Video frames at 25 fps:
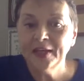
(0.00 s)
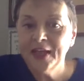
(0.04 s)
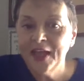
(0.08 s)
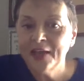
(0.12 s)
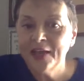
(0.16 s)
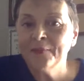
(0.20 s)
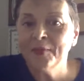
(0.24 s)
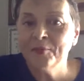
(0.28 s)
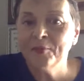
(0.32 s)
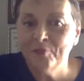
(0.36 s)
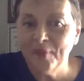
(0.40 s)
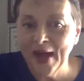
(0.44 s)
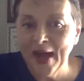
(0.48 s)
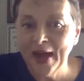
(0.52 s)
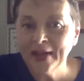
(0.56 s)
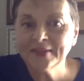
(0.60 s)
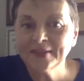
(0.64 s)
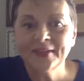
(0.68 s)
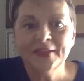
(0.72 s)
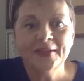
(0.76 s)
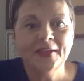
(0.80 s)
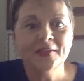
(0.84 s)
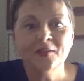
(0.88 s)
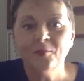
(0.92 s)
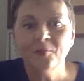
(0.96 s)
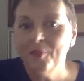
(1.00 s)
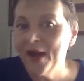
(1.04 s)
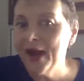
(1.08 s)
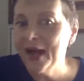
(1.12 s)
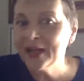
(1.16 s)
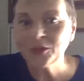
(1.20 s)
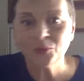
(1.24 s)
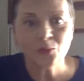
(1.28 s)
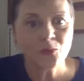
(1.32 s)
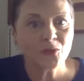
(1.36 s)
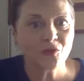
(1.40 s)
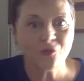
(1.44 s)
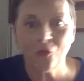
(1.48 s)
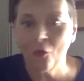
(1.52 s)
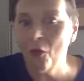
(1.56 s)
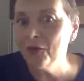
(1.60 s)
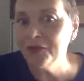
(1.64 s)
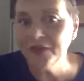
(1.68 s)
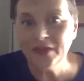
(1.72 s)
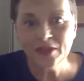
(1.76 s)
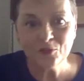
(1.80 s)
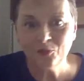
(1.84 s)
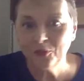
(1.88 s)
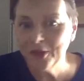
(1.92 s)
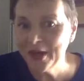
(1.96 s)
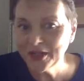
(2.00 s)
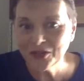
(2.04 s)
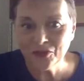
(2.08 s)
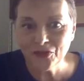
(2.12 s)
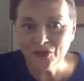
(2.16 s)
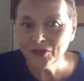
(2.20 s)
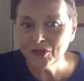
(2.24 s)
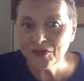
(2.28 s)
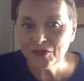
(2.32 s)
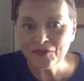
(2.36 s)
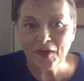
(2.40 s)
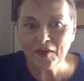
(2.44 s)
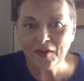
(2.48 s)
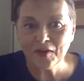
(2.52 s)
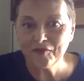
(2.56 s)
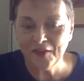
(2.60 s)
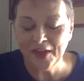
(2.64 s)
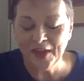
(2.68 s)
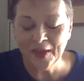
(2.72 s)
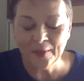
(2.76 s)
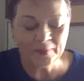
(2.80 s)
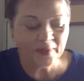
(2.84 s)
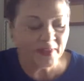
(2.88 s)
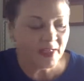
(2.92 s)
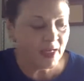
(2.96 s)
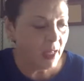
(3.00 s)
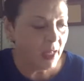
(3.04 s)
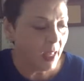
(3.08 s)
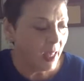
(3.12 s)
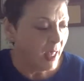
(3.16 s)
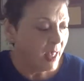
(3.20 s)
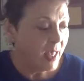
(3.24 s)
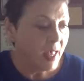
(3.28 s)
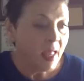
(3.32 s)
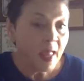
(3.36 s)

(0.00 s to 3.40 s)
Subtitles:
he gave him a box, and in the box was all these pictures of our family.